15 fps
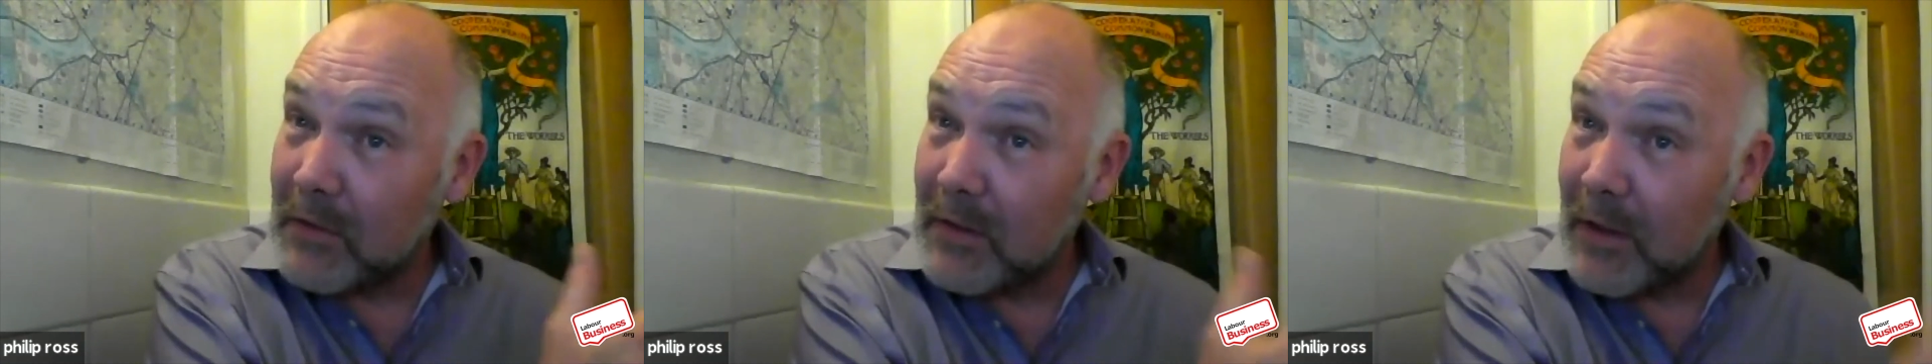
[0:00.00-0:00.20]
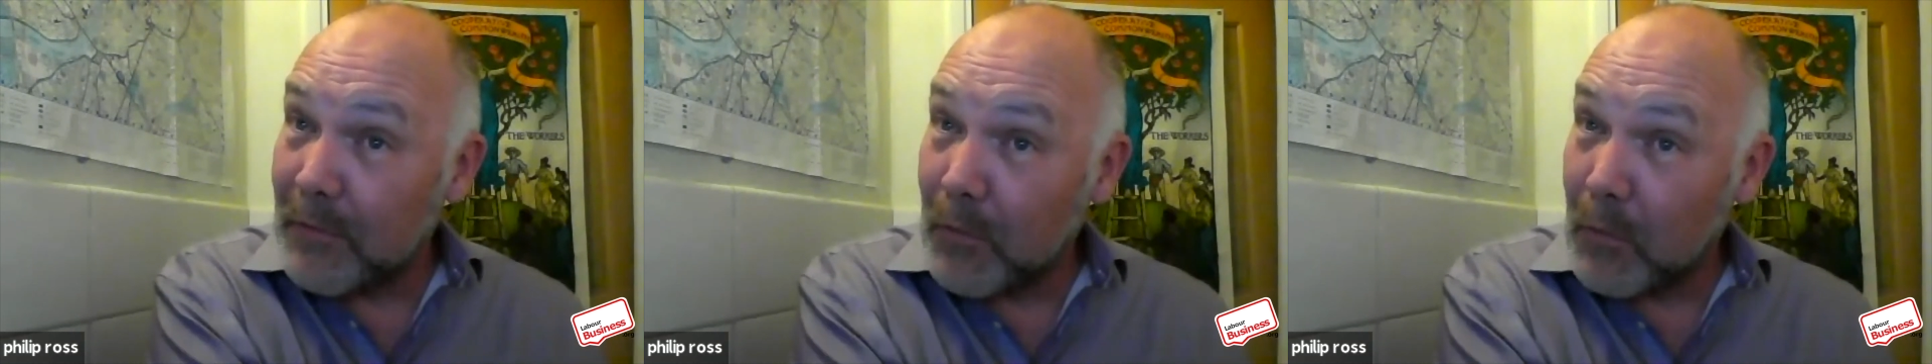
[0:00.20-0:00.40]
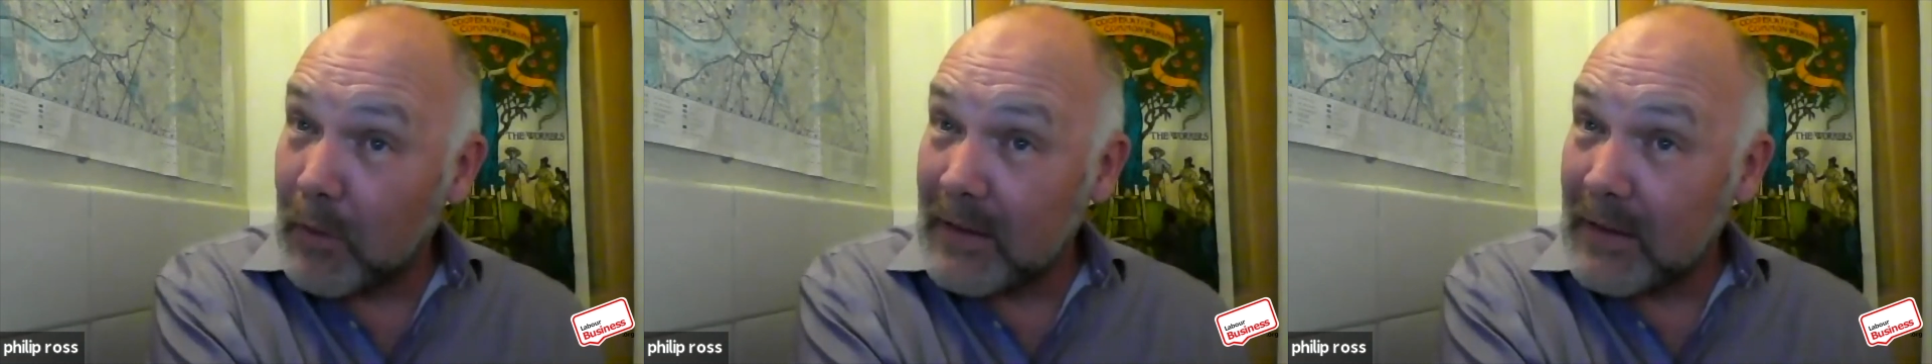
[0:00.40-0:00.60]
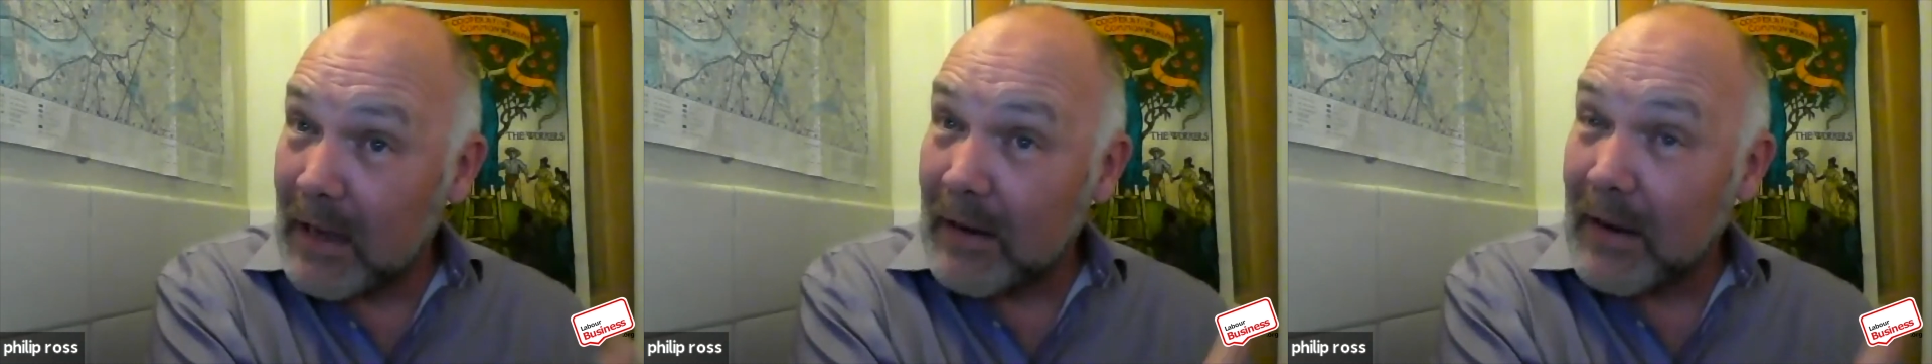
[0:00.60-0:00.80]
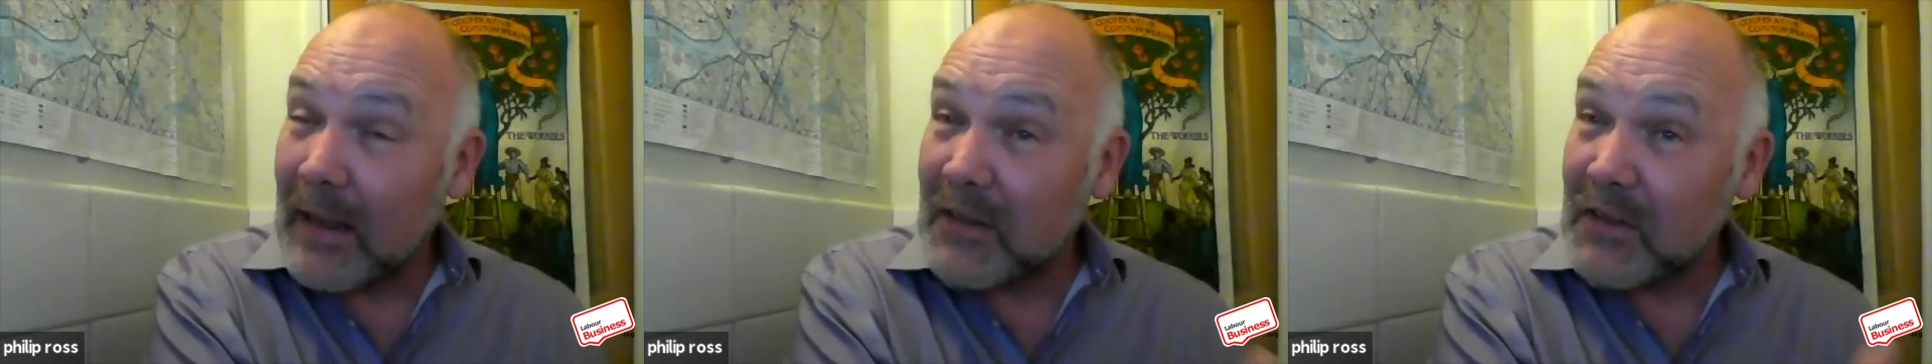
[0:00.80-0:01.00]
and they're falling
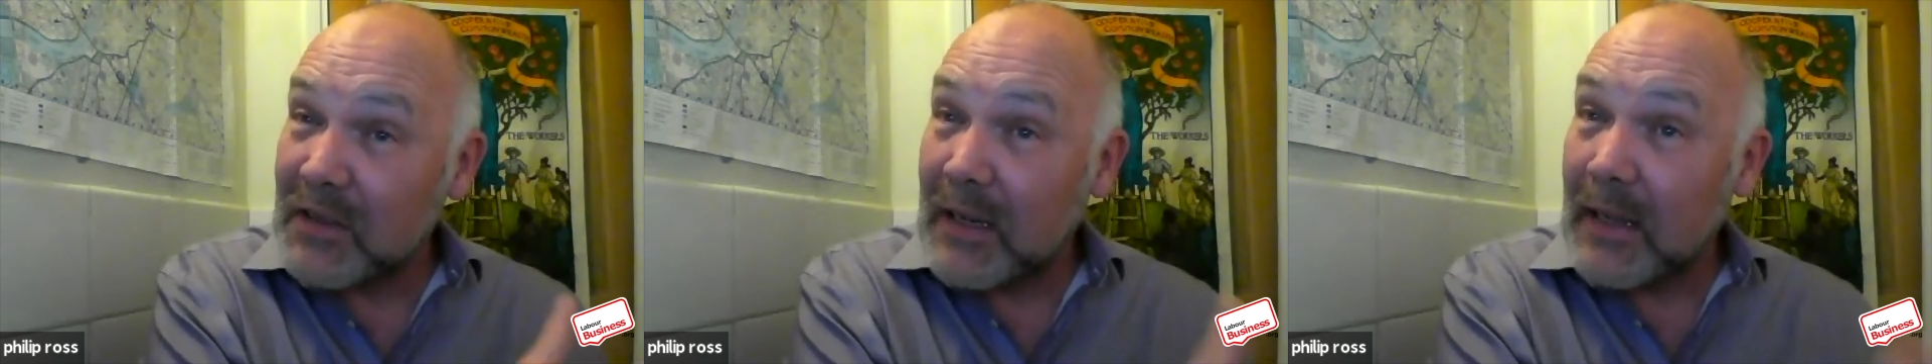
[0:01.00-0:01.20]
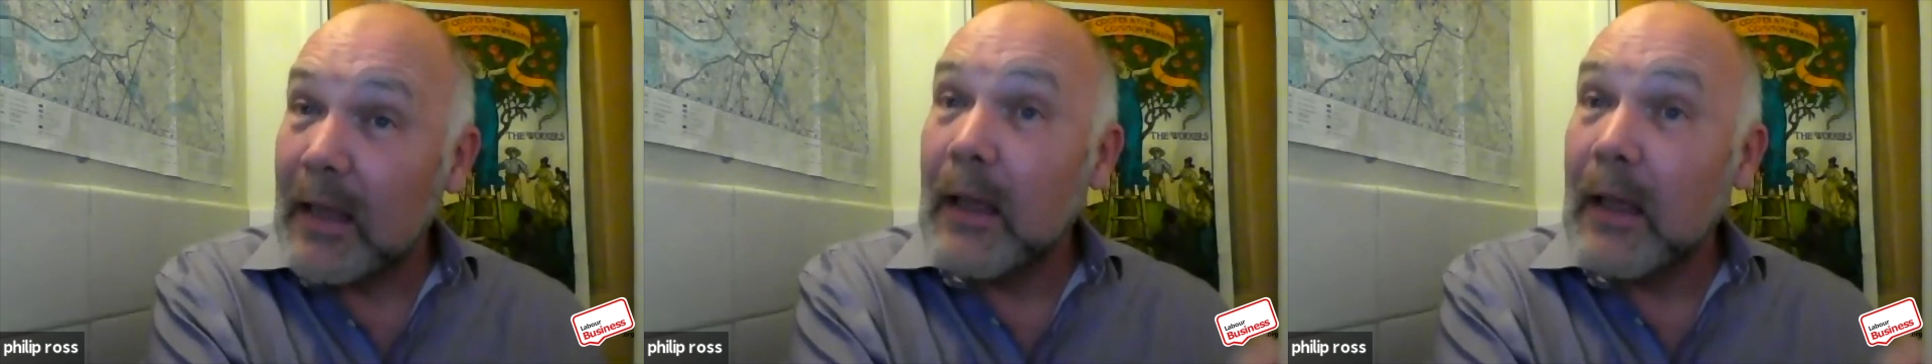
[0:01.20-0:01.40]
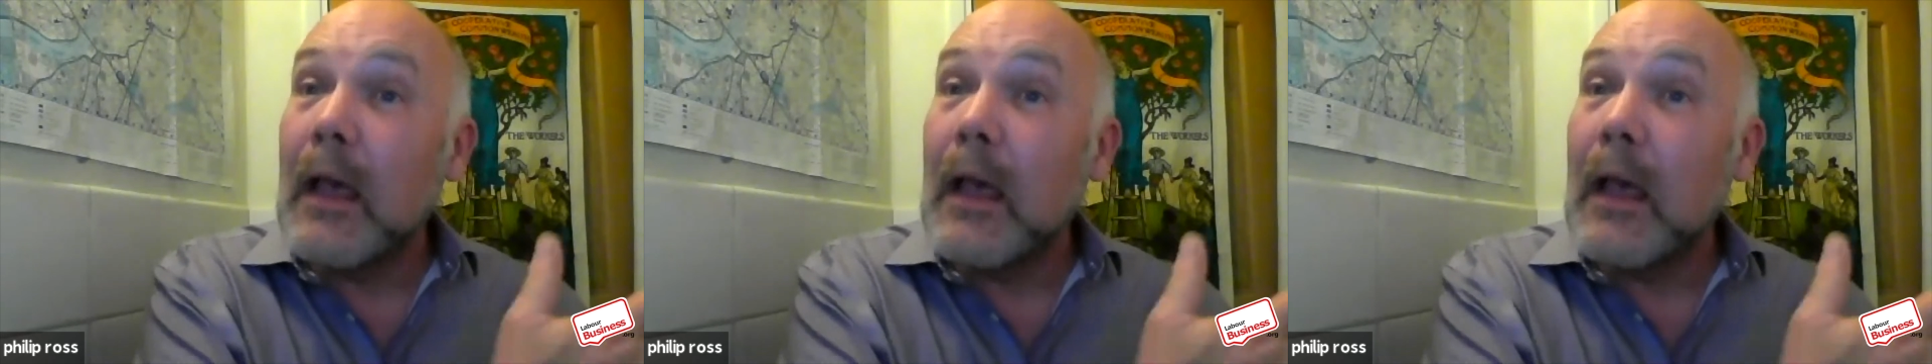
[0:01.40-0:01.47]
down, actually,